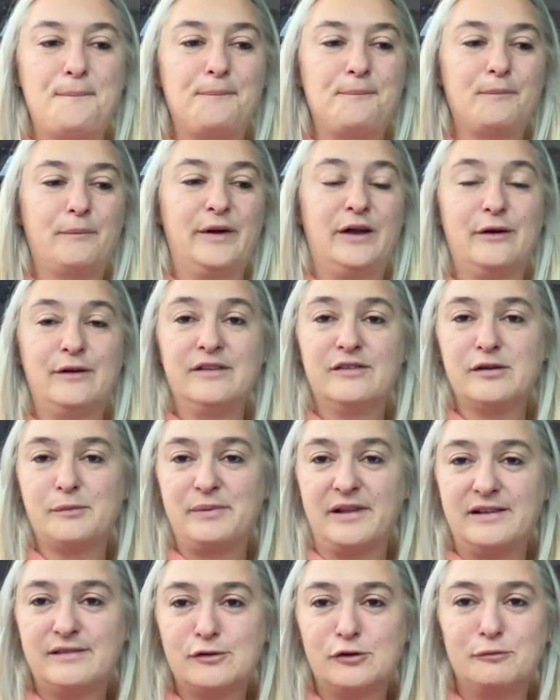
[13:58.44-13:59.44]
we're going to a
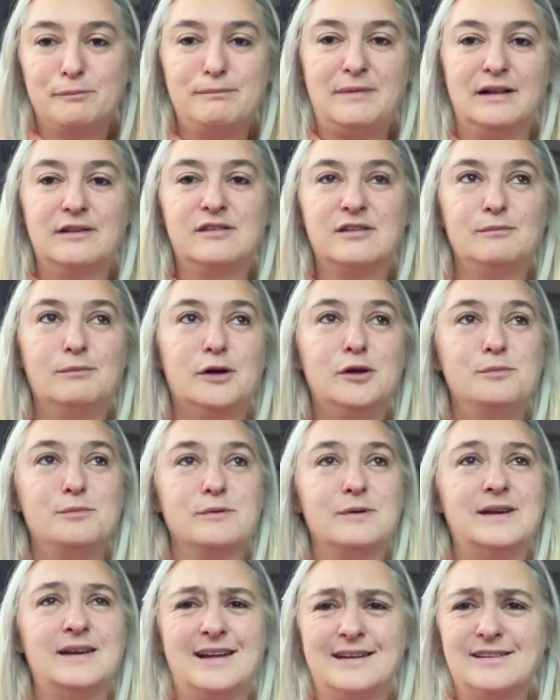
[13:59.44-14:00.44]
place called Melton
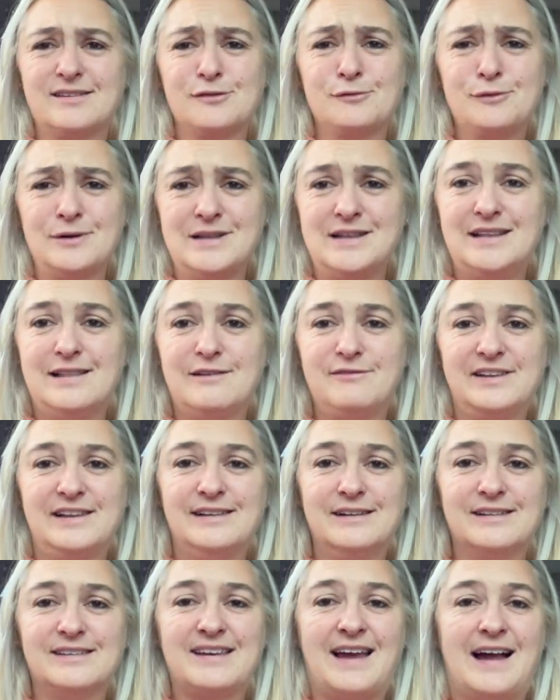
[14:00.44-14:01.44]
Mowbray, and it's a really lovely
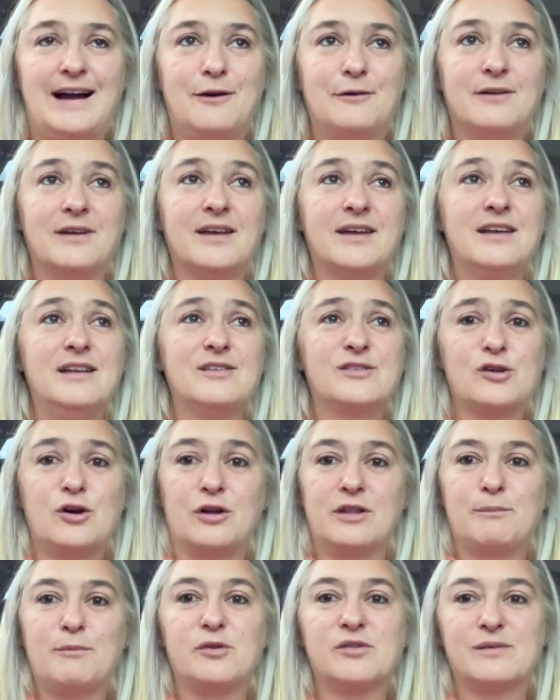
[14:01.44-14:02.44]
little town. It's
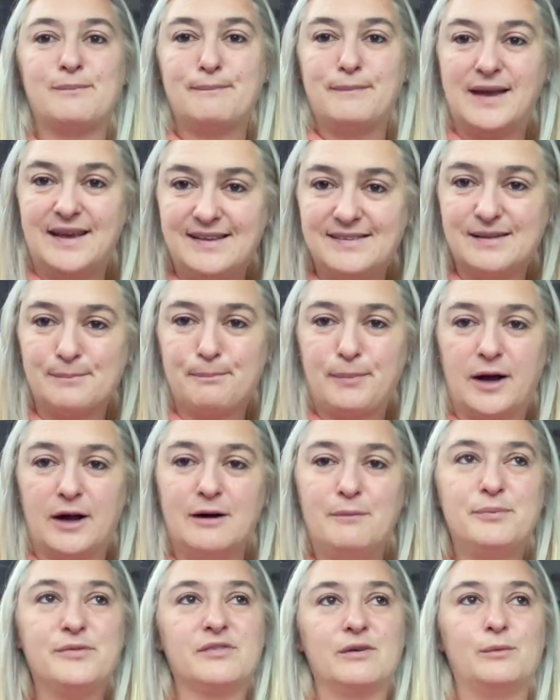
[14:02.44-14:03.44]
got the most amazing
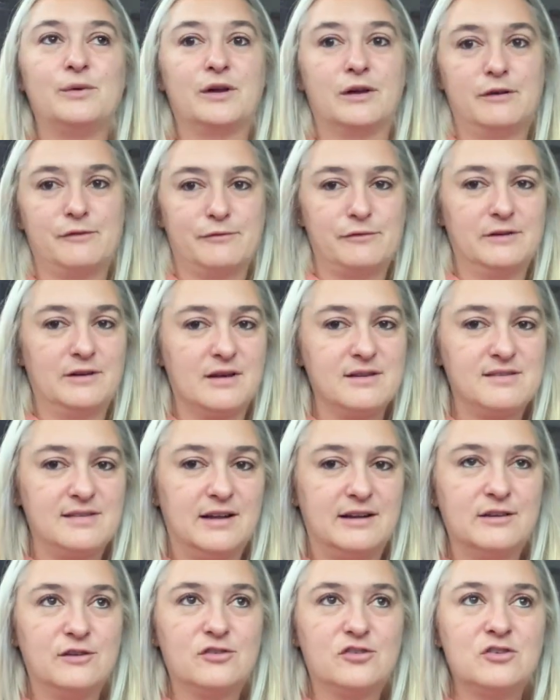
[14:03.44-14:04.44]
pub, so we're going for a nice
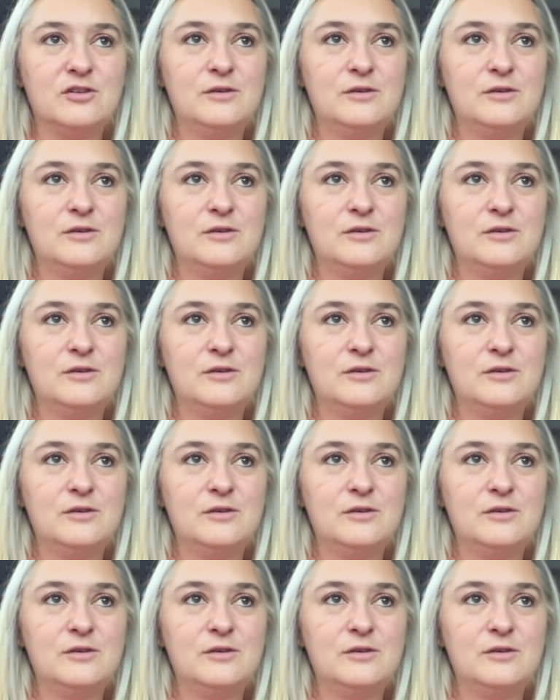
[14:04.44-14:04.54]
lunch,